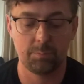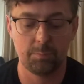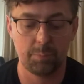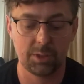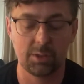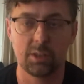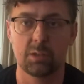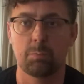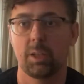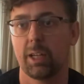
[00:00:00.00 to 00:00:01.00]

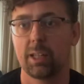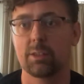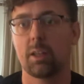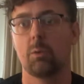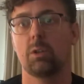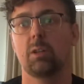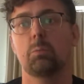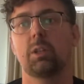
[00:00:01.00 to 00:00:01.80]
business plans that were in